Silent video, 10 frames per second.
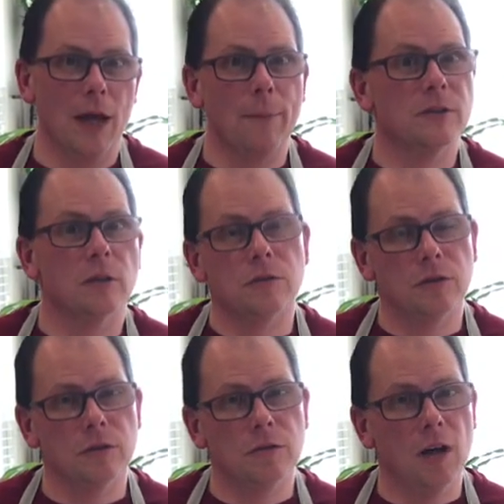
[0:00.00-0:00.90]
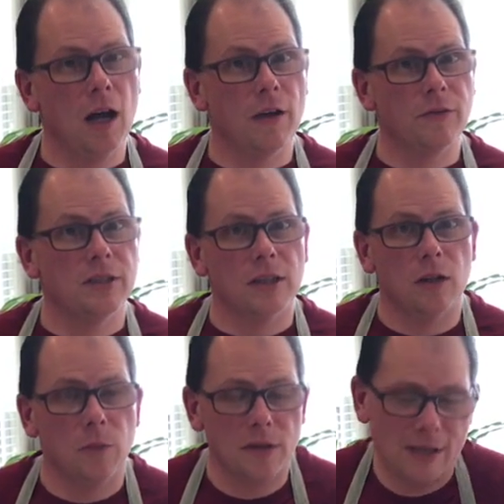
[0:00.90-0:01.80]
episode 2 of
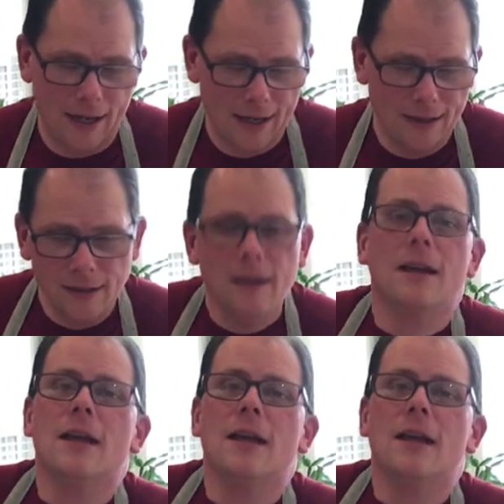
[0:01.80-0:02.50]
Dinner with Dad.